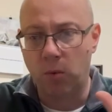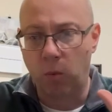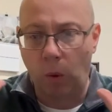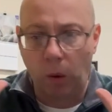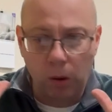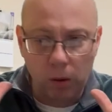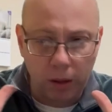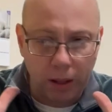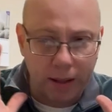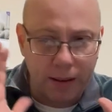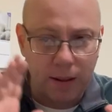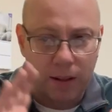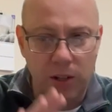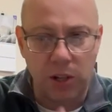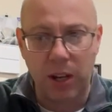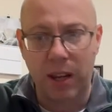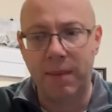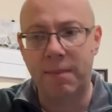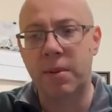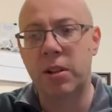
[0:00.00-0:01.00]
worldly
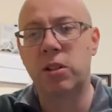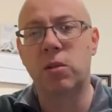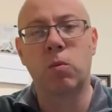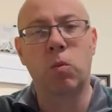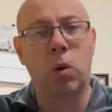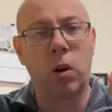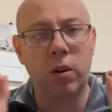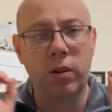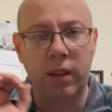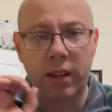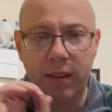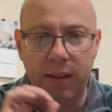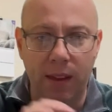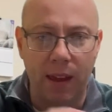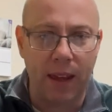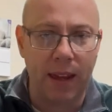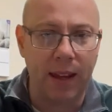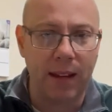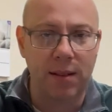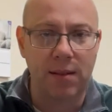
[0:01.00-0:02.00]
achievements, worldly
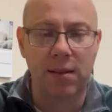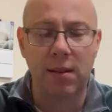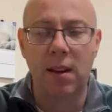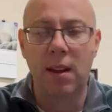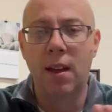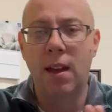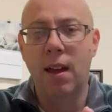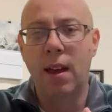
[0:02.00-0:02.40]
things,